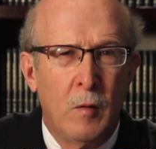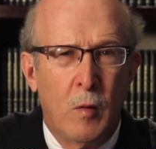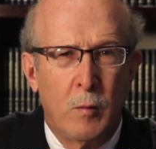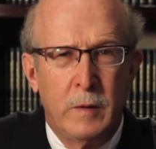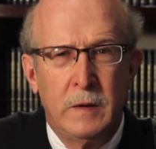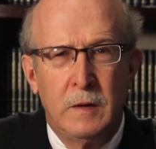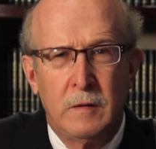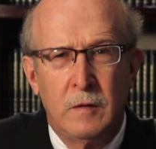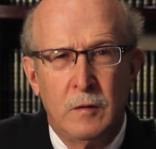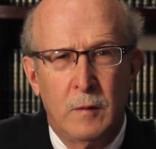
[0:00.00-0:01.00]
What we need
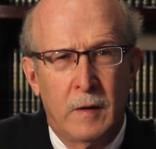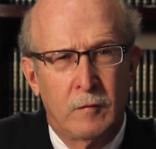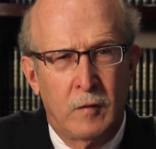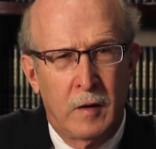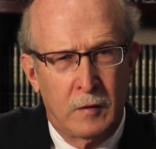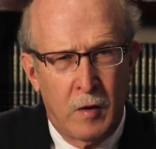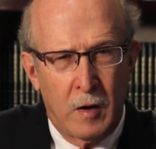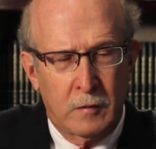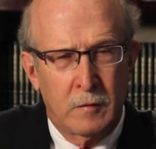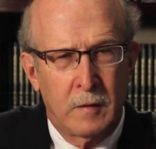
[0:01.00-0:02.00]
to do as a
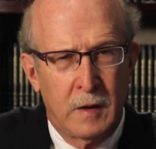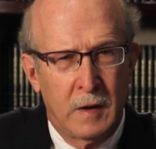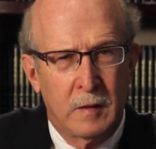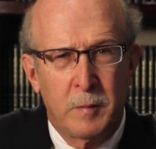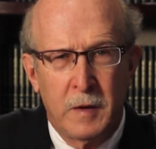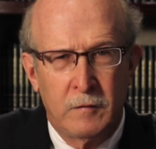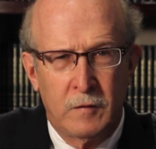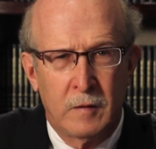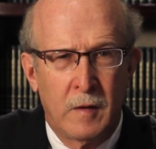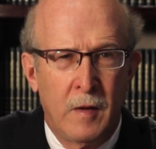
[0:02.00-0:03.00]
doctor and a
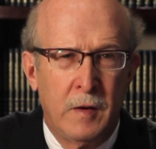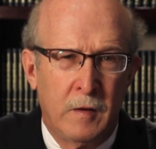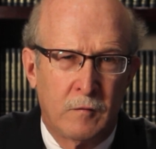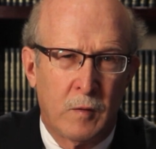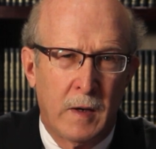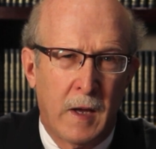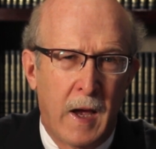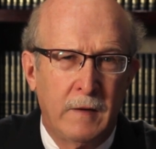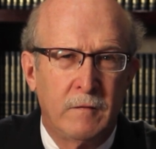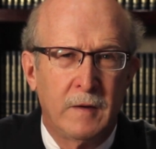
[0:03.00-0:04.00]
patient is try to
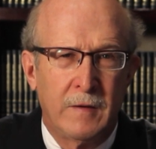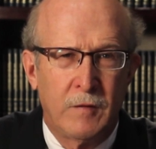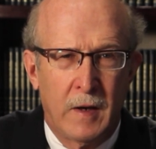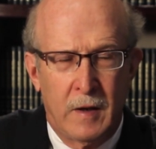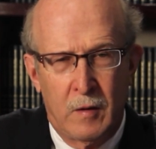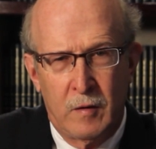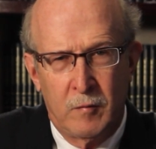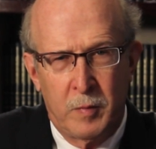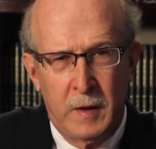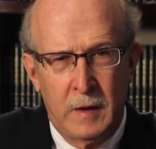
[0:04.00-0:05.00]
isolate that area
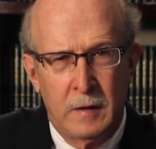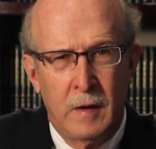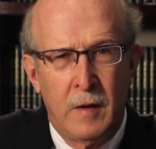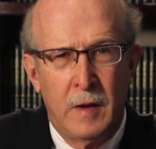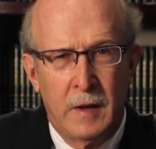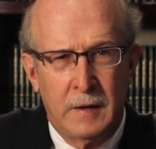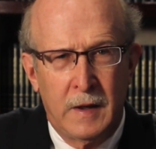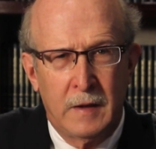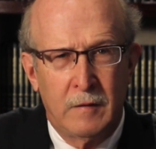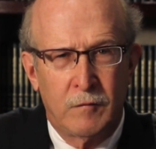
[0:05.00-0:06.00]
of pain and
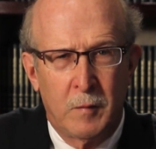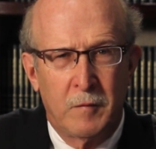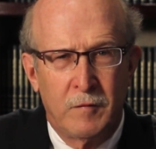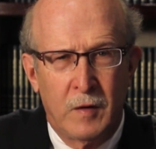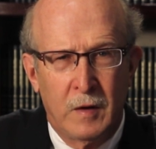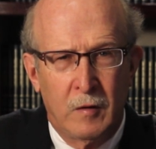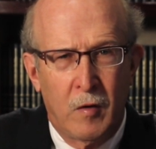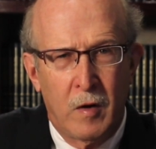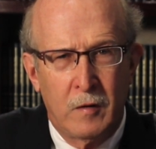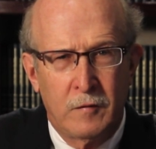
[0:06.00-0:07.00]
get it from a very
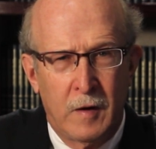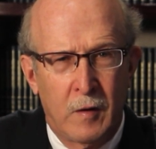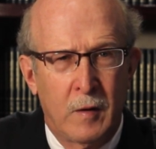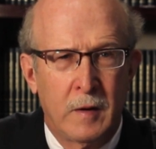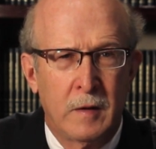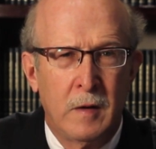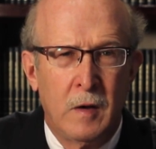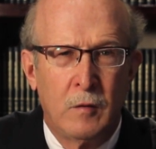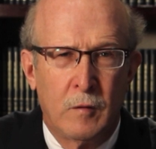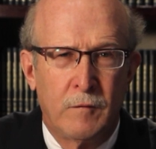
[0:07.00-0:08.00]
large area
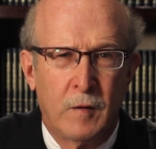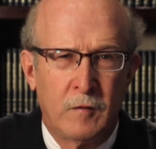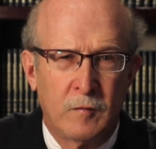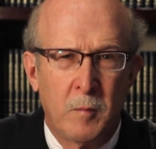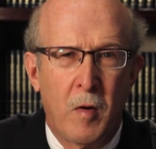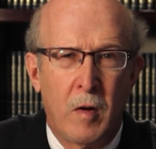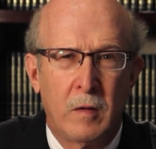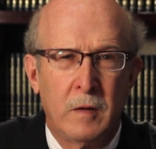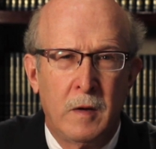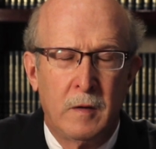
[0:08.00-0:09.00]
to a very
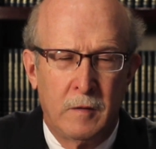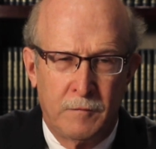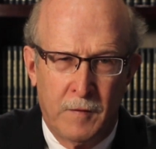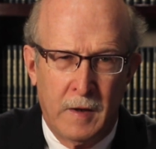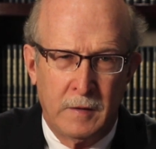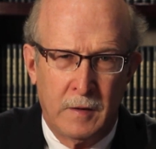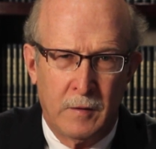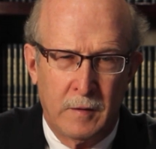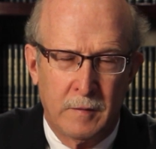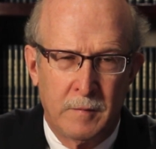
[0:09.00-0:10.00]
small, defined
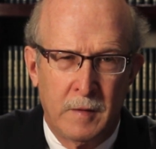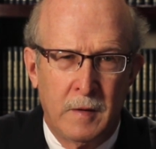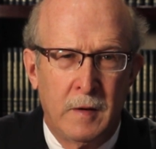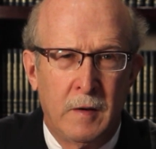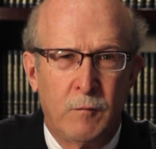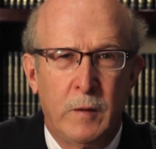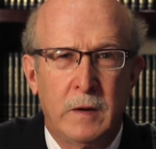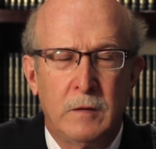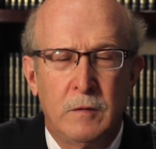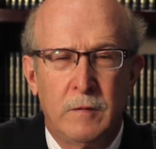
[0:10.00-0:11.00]
area. If we
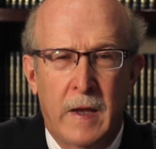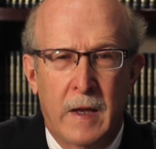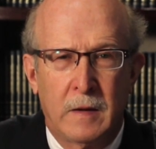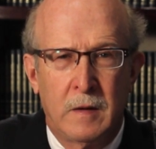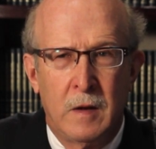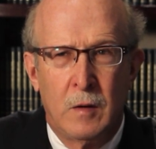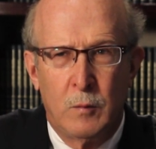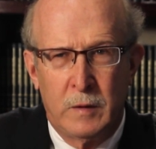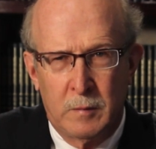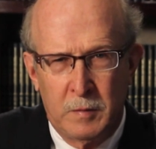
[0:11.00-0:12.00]
can do that,
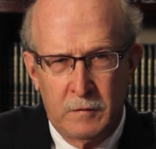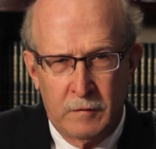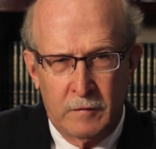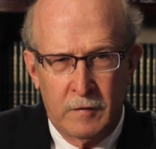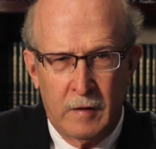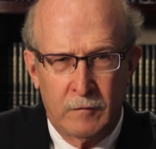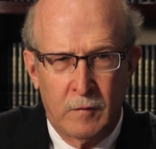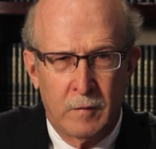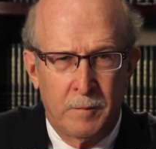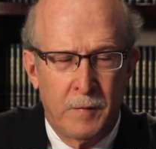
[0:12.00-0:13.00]
we can be
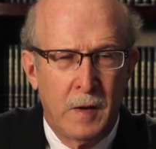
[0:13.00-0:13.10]
successful.